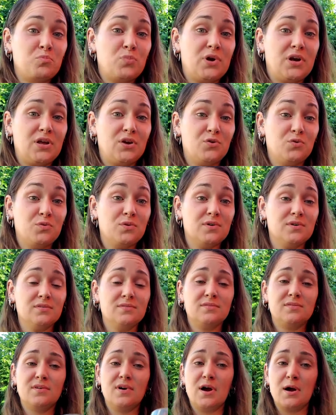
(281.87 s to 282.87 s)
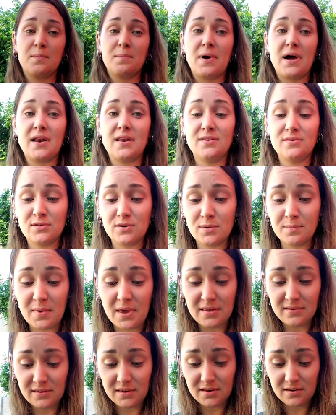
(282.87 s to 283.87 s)
Pretty cool. Our bodies are
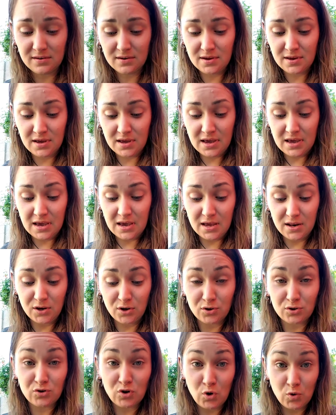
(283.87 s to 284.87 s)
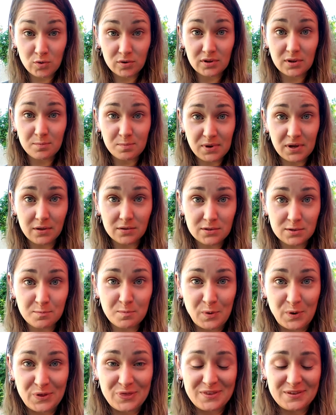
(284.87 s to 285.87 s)
amazing, and you're totally built to
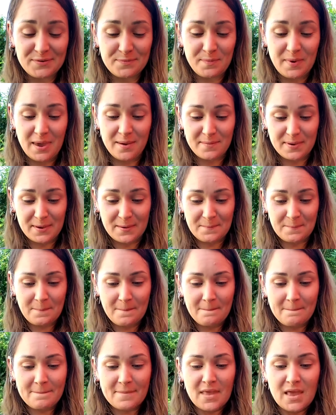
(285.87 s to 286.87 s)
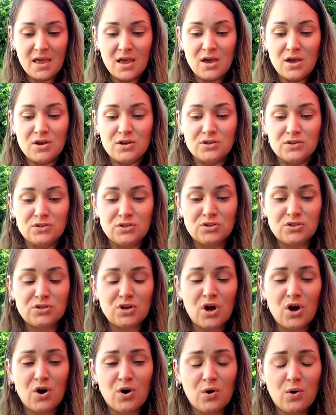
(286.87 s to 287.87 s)
birth this baby.
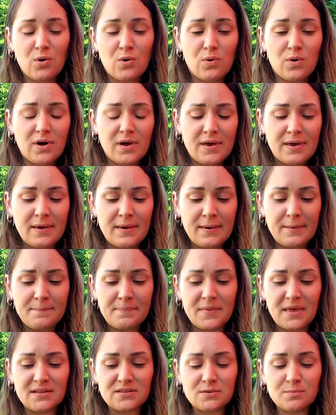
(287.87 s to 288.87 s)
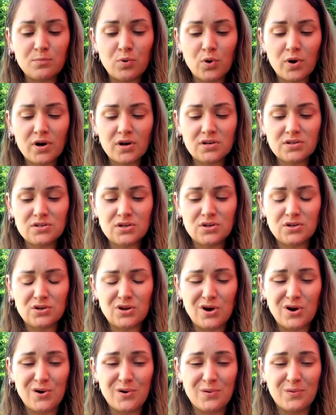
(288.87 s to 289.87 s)
So it's important to
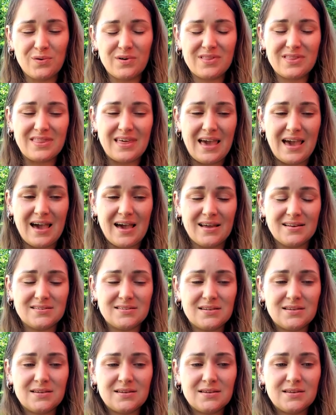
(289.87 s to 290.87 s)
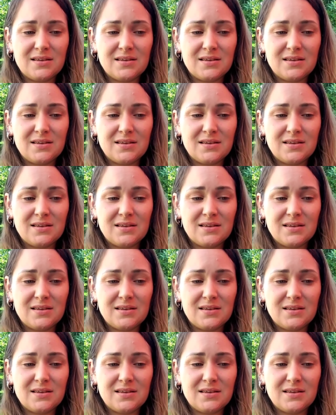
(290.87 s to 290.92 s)
know that